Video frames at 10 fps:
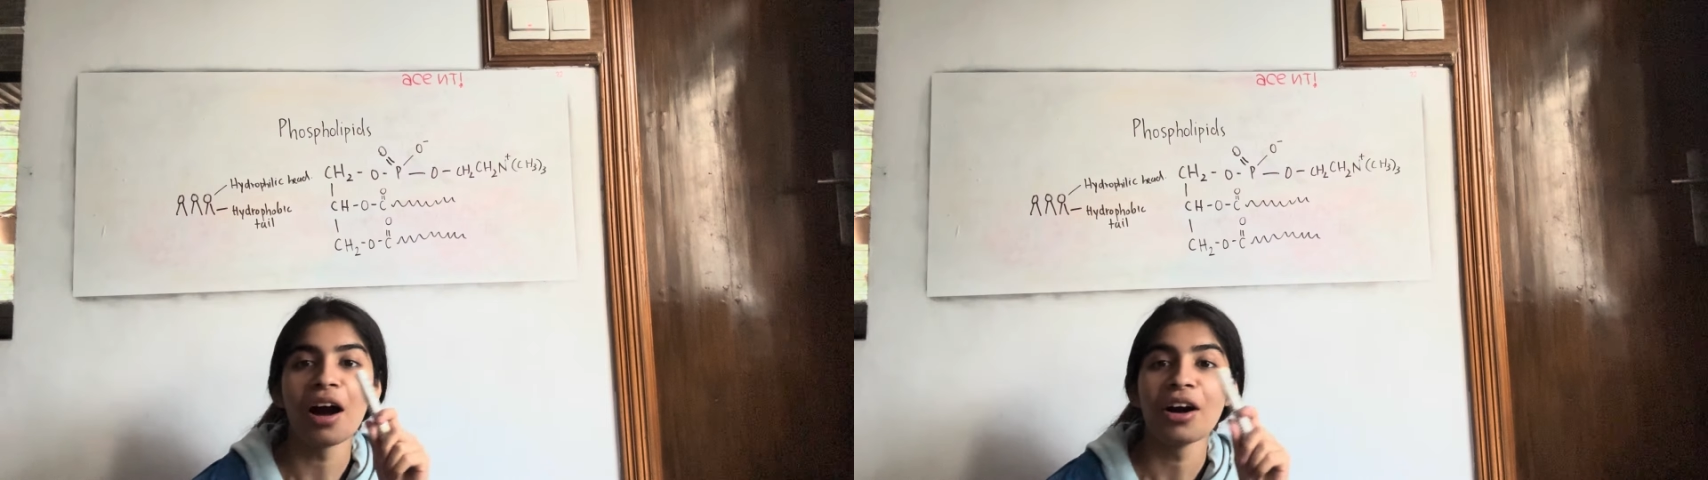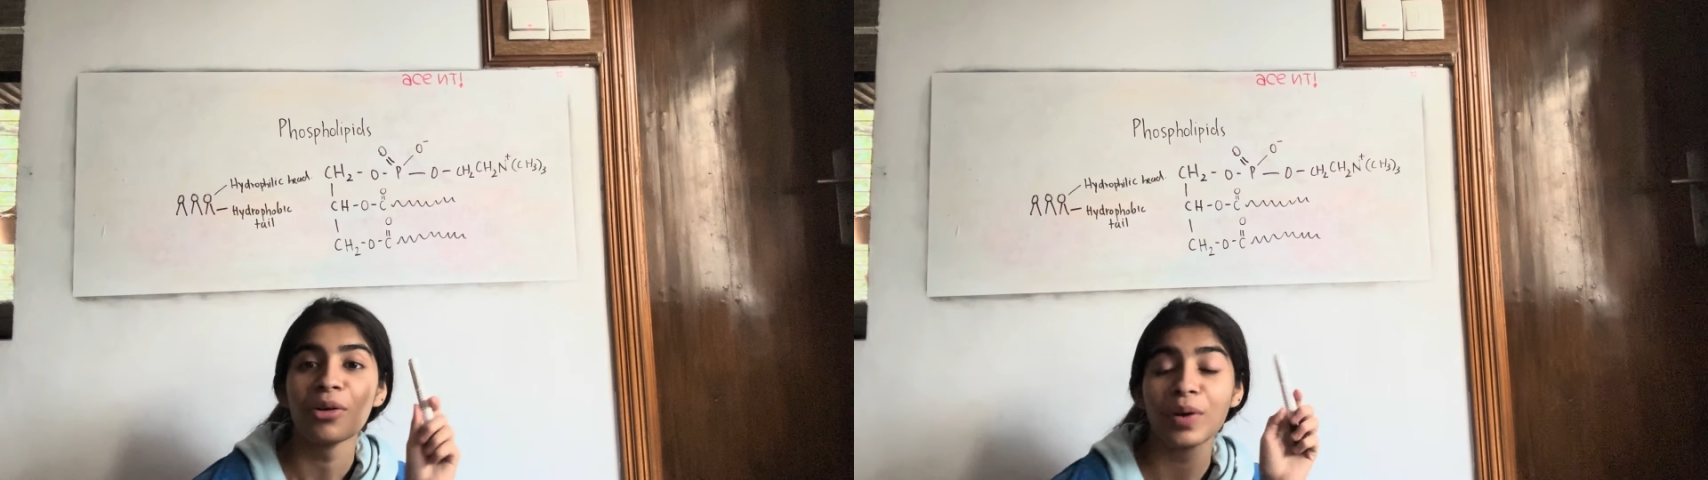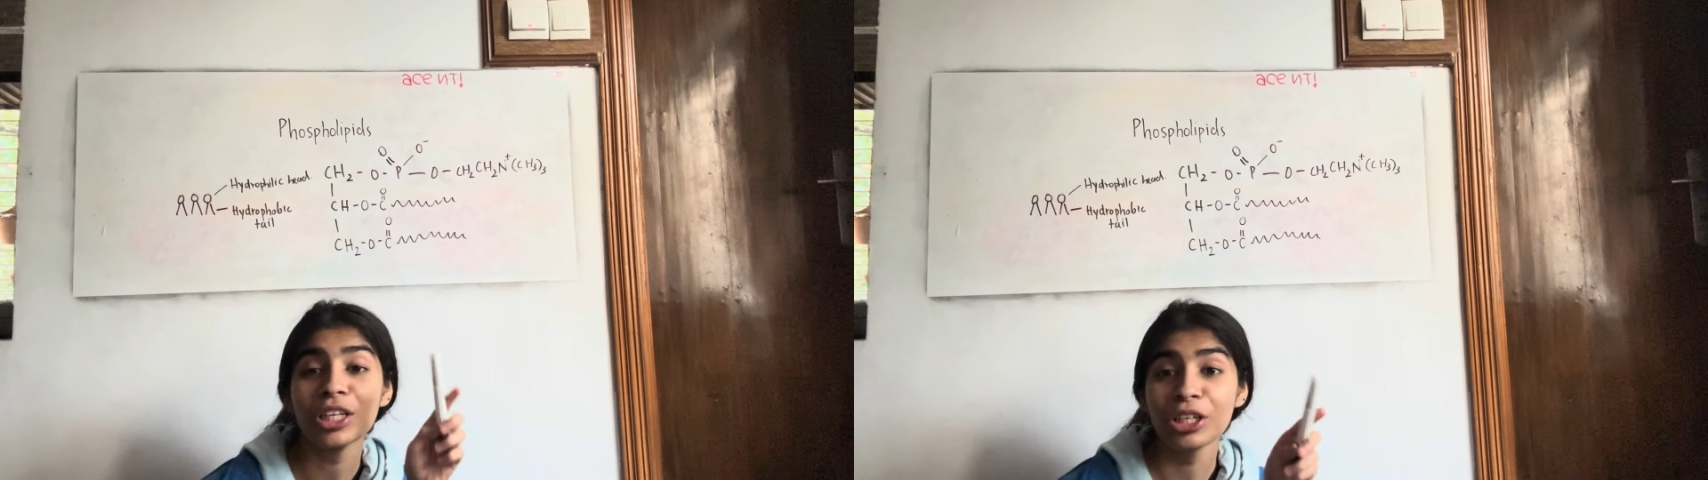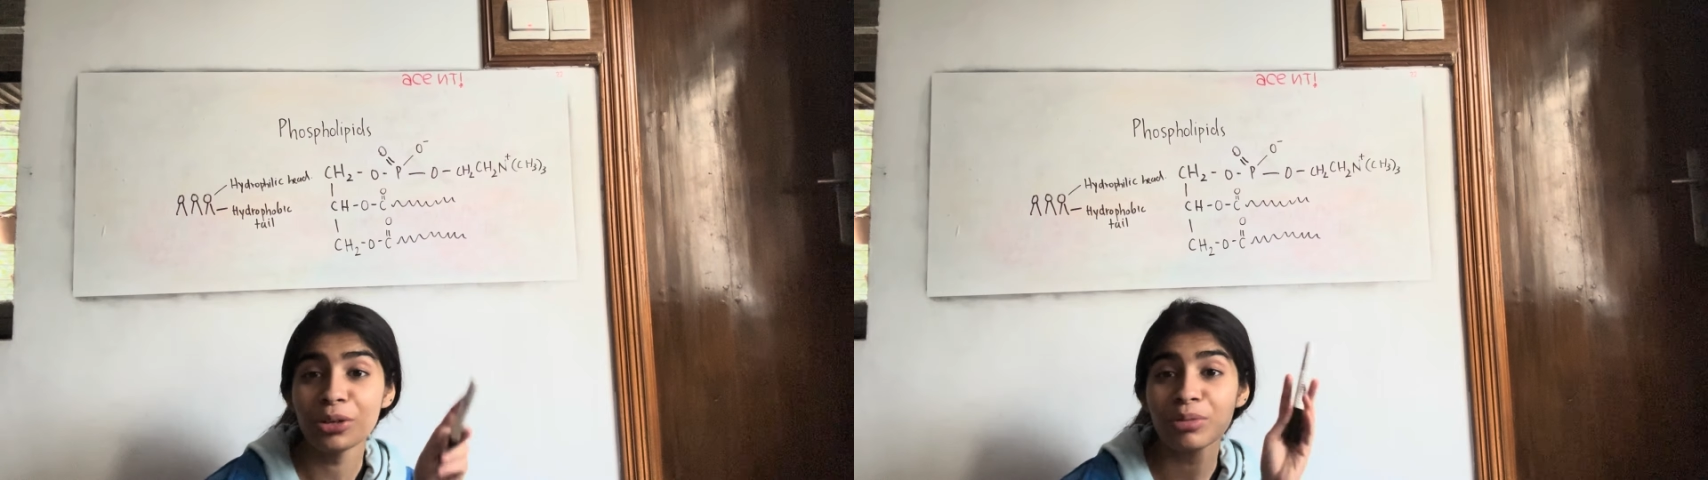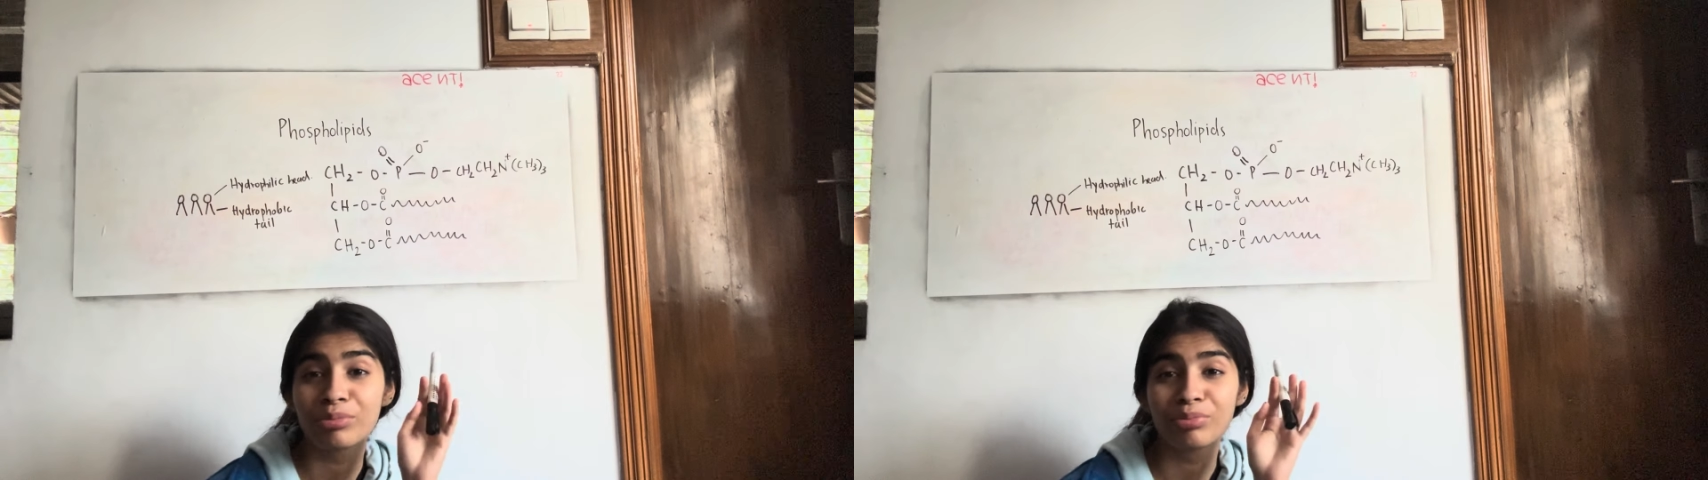When
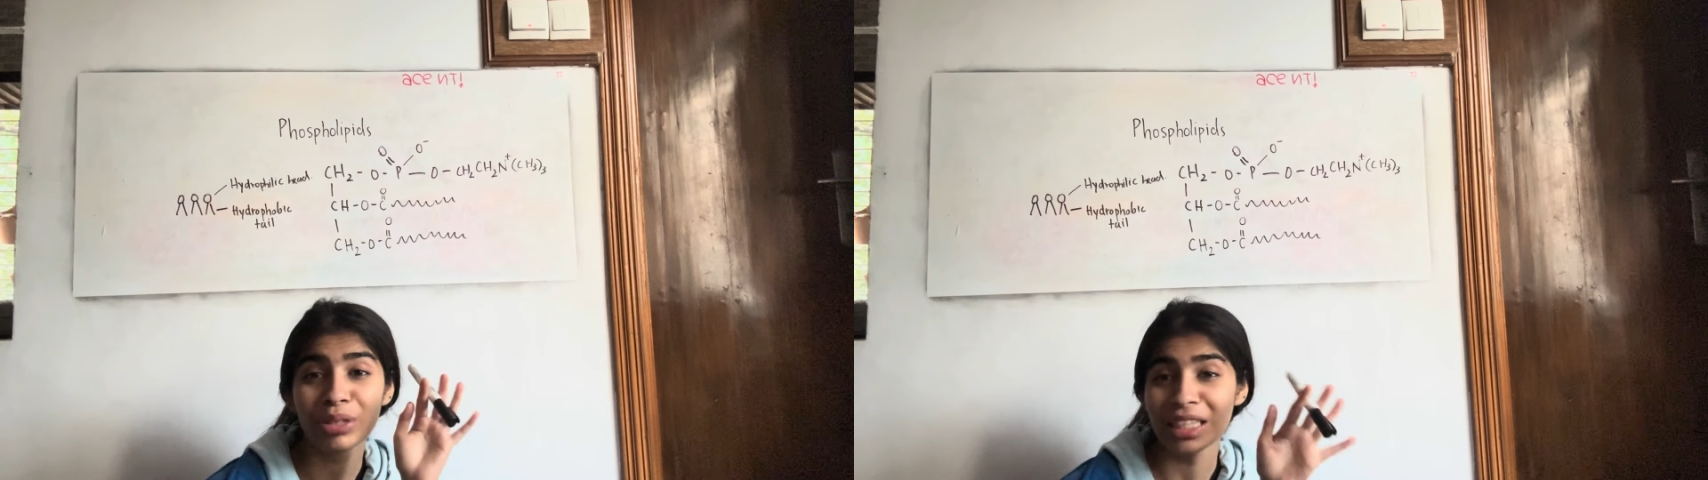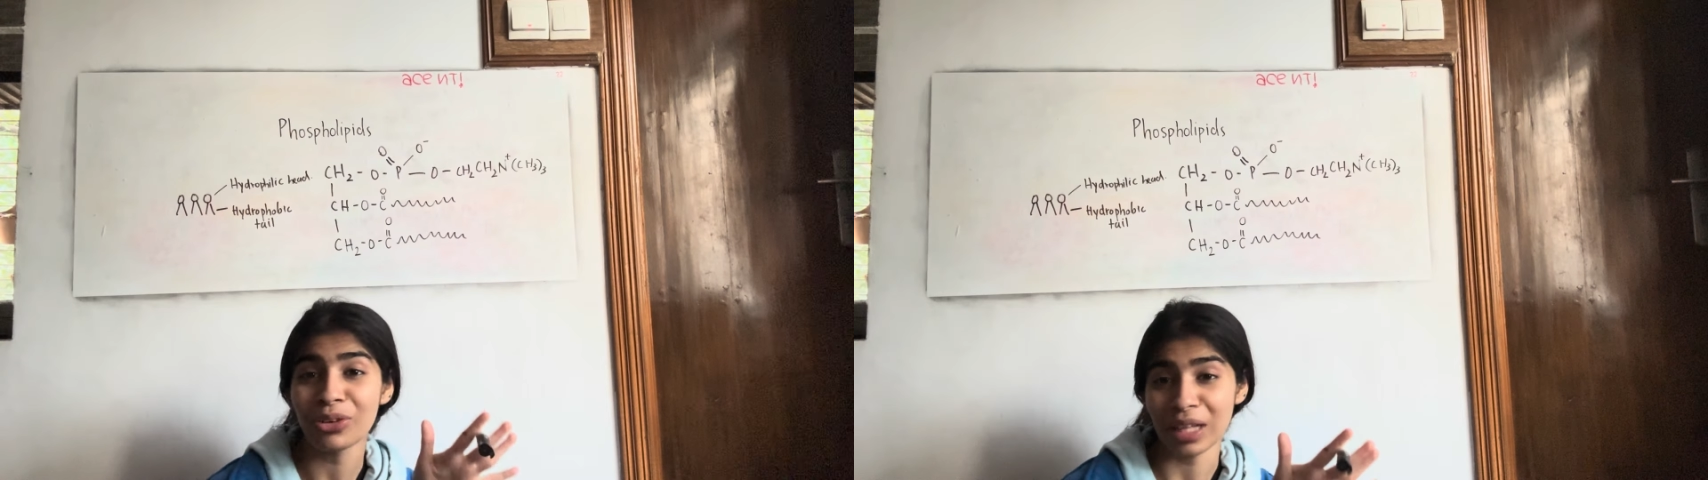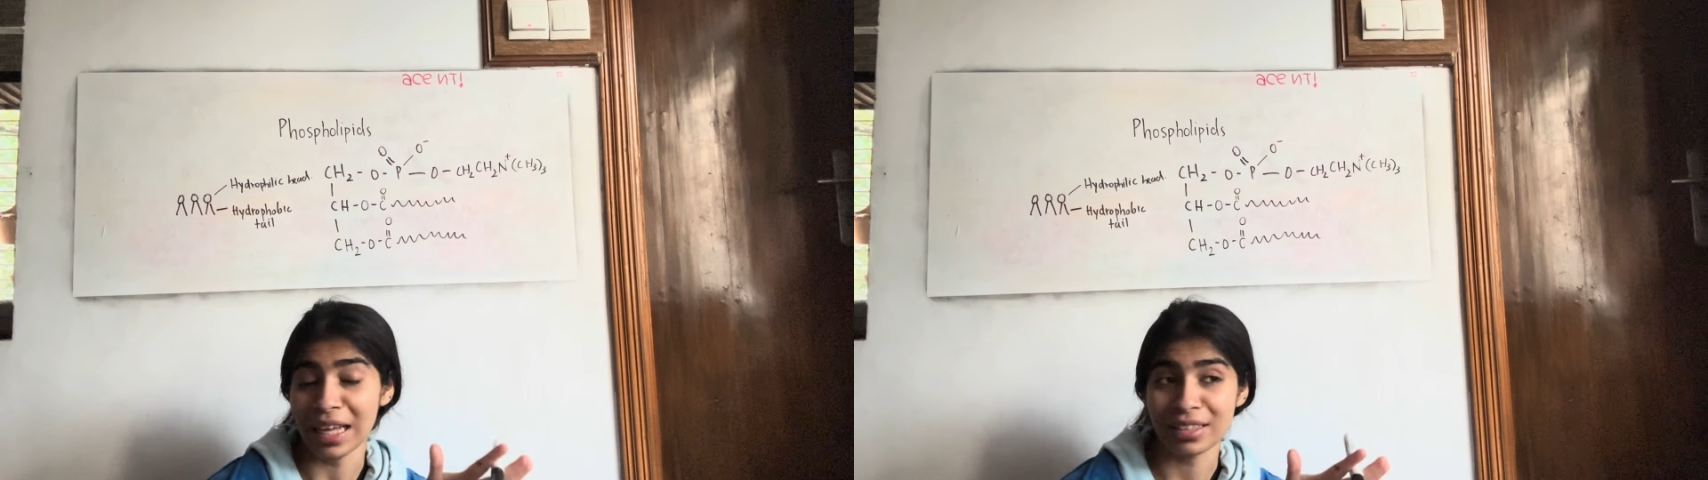you really don't like